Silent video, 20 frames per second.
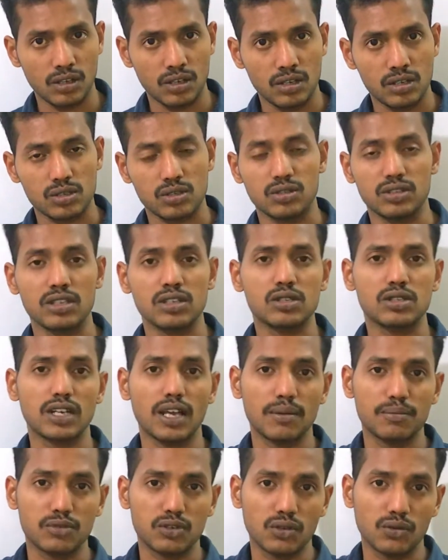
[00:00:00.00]
So this
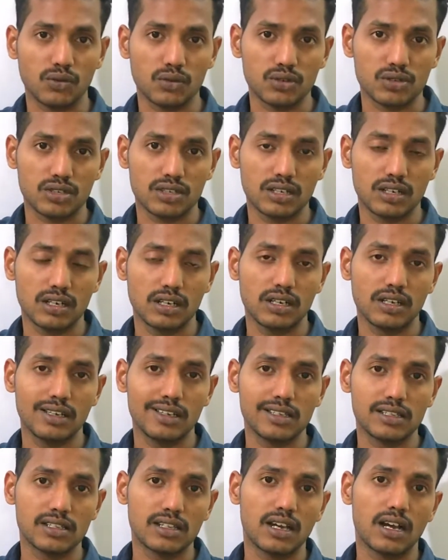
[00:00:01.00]
types of question
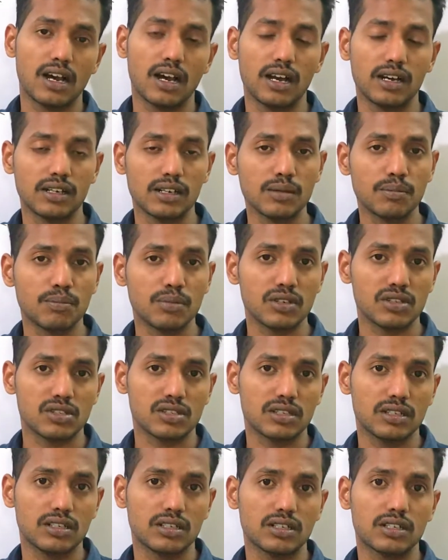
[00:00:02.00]
is
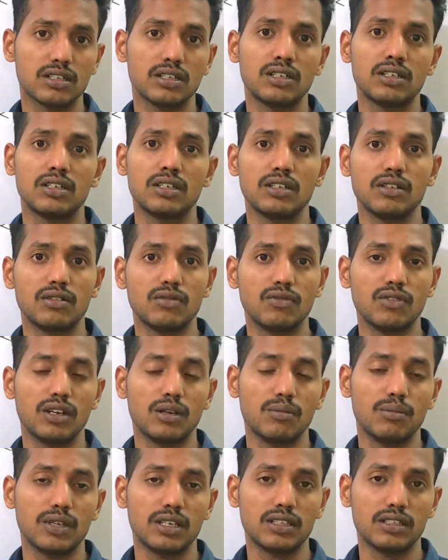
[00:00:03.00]
100%
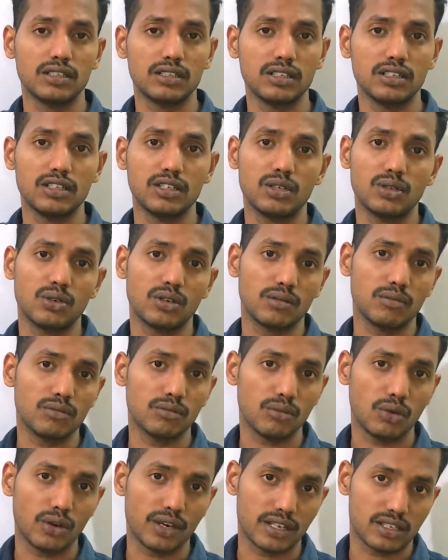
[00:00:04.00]
will be there in your
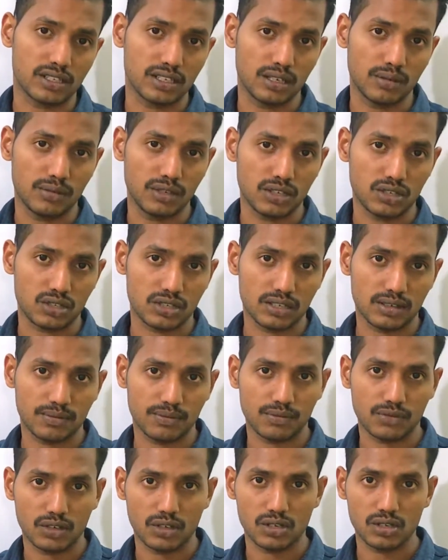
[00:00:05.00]
board examination.
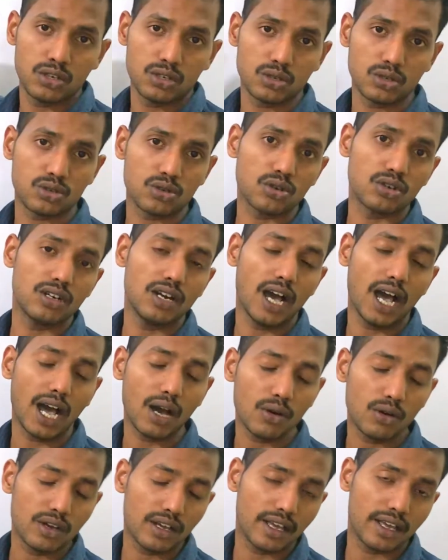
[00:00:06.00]
You should
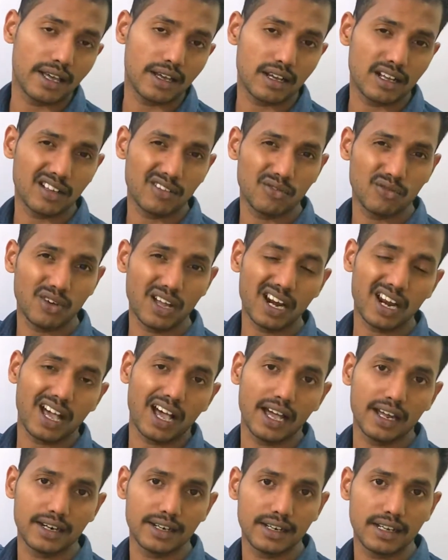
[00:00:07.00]
have a well
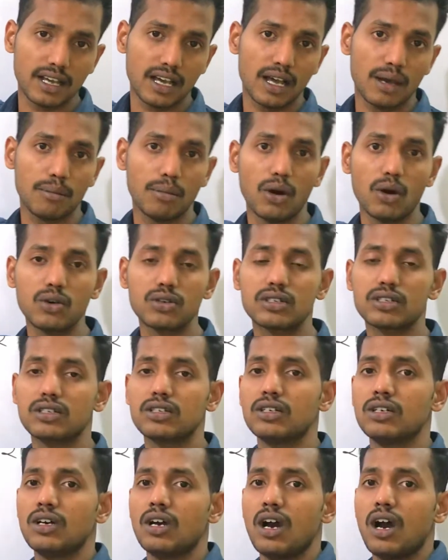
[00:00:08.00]
idea about
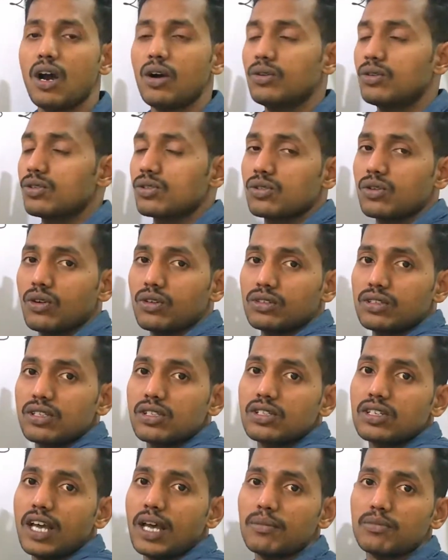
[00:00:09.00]
how to solve
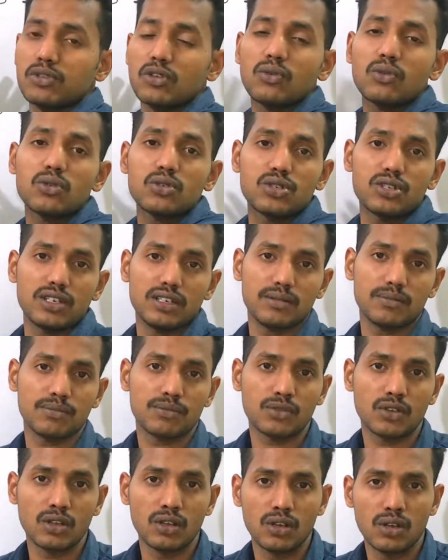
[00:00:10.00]
these types of question.
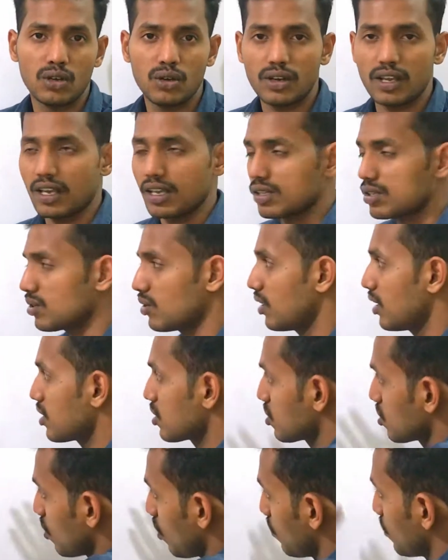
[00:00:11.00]
Okay, so
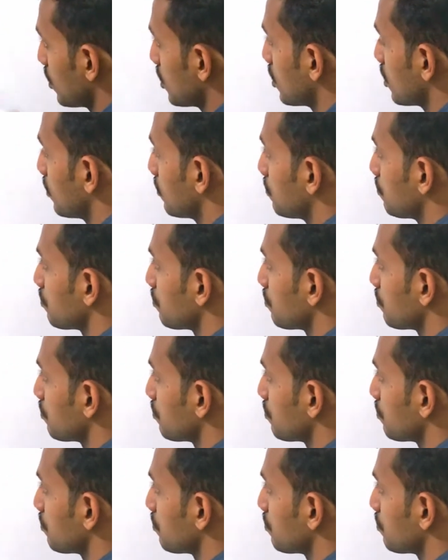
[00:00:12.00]
let's solve it.